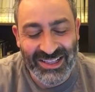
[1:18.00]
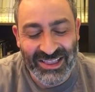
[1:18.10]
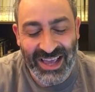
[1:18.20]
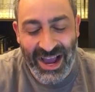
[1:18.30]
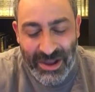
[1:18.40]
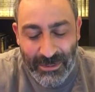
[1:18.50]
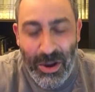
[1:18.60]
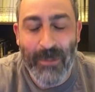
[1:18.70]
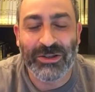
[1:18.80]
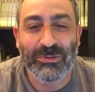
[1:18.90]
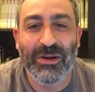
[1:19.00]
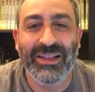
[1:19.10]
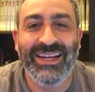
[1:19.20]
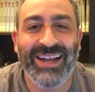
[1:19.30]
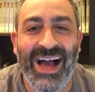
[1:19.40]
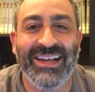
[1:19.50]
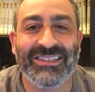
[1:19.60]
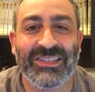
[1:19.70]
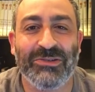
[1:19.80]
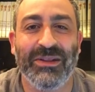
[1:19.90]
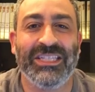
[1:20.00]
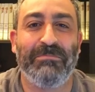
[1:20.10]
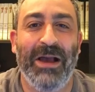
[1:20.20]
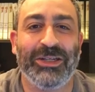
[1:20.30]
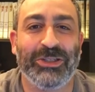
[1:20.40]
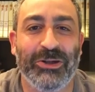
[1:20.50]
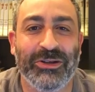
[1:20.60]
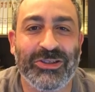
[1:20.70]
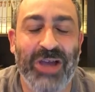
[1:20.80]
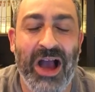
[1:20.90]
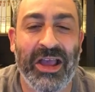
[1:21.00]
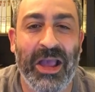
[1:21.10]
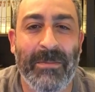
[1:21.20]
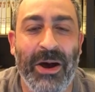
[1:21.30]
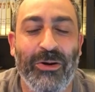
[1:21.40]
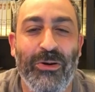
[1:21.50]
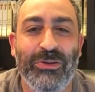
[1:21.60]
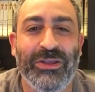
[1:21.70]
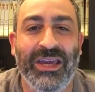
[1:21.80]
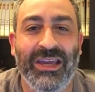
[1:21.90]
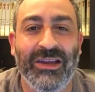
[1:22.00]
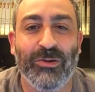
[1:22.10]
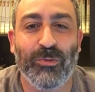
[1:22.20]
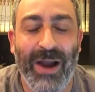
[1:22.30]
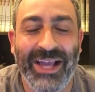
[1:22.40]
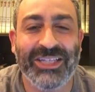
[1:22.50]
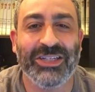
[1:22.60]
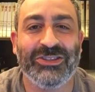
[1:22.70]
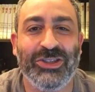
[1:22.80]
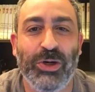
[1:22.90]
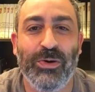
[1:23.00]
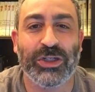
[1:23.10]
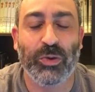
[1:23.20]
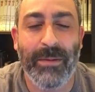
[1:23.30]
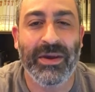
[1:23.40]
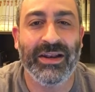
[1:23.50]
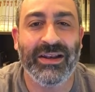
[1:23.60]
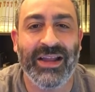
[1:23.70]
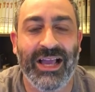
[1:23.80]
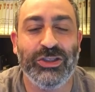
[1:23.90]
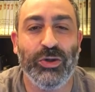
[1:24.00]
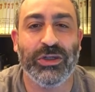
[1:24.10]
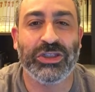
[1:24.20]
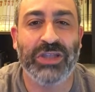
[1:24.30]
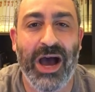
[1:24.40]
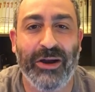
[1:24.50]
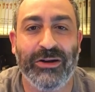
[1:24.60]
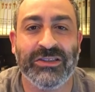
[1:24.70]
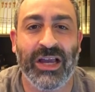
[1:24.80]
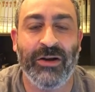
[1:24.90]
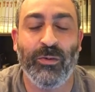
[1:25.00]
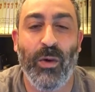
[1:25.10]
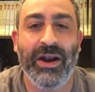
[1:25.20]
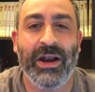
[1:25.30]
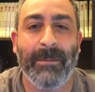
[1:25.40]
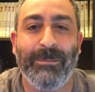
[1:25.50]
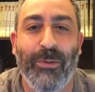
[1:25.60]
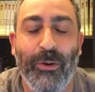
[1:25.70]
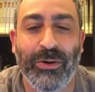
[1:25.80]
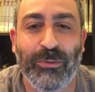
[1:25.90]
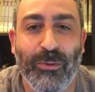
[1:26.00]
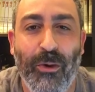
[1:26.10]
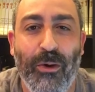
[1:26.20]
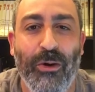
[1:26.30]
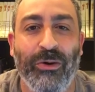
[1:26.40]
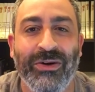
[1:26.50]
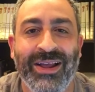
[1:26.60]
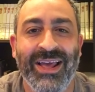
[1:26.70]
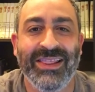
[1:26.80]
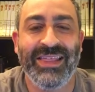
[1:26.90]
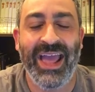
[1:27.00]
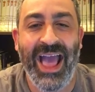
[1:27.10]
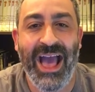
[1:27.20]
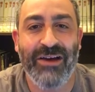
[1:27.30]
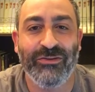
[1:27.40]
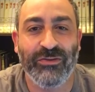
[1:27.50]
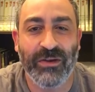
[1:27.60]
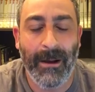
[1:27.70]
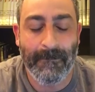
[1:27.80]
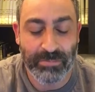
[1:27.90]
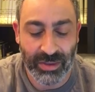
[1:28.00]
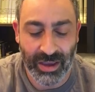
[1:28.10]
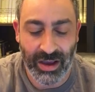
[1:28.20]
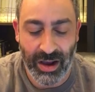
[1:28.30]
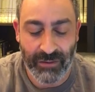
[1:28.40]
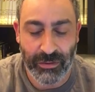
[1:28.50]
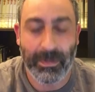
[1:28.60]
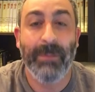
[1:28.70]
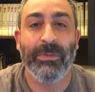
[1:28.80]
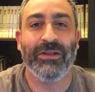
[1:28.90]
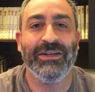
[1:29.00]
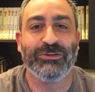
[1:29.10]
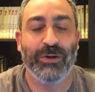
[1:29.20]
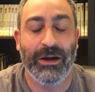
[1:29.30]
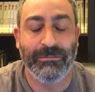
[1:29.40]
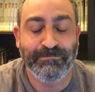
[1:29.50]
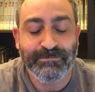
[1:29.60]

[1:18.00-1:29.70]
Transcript: The Hayom is really nice. It's really special. It's talking about all the righteous Jewish women and Jewish daughters and what an important role they have of the people of Israel.